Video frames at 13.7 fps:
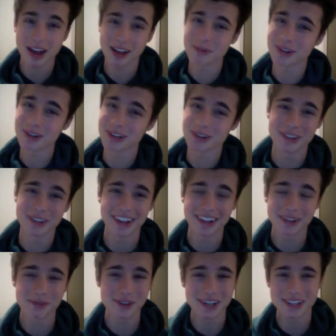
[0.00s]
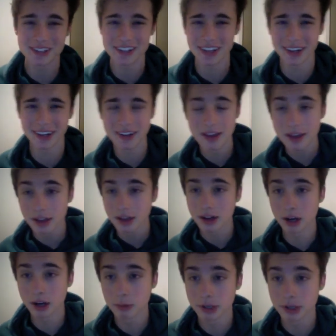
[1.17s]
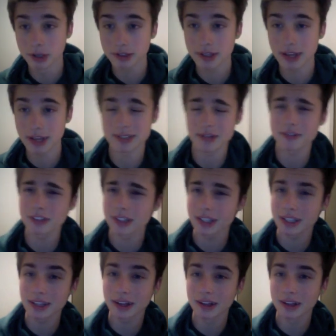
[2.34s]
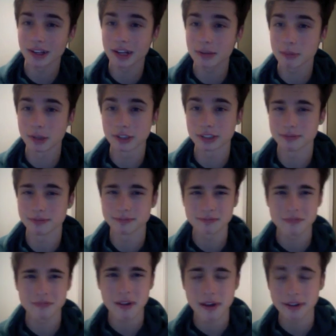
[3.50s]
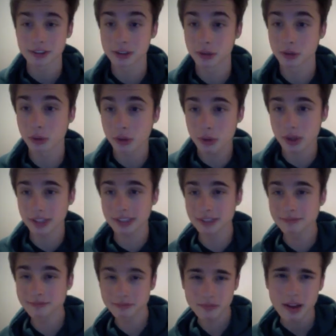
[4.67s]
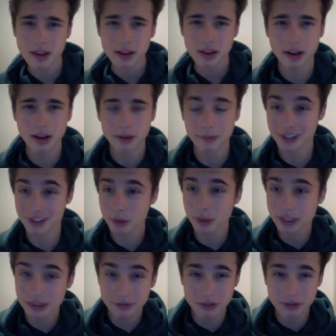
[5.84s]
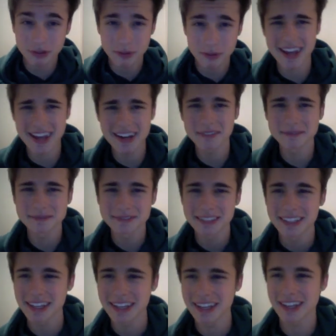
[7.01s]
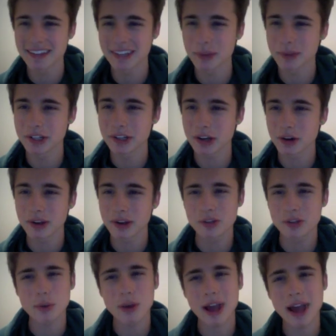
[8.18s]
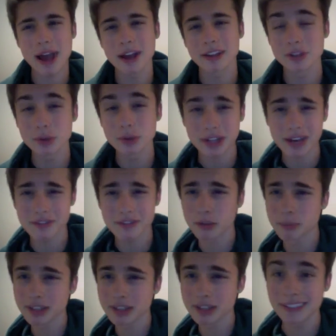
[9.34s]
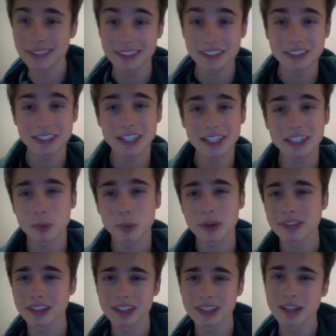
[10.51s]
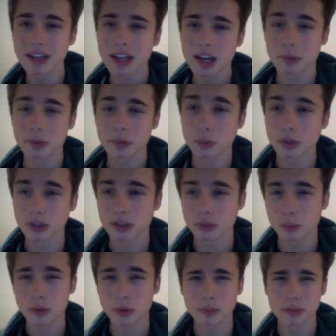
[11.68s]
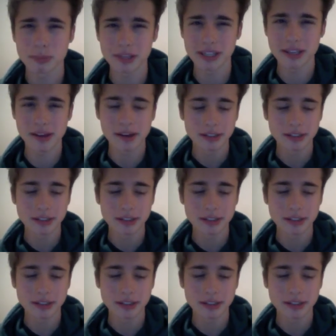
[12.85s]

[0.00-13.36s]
I'm not doing that. I'm way too tired. But yeah, definitely a night person. So cool question. Another question from Anne, and they want to know if you could have the ability to change one thing about the world, what would it be?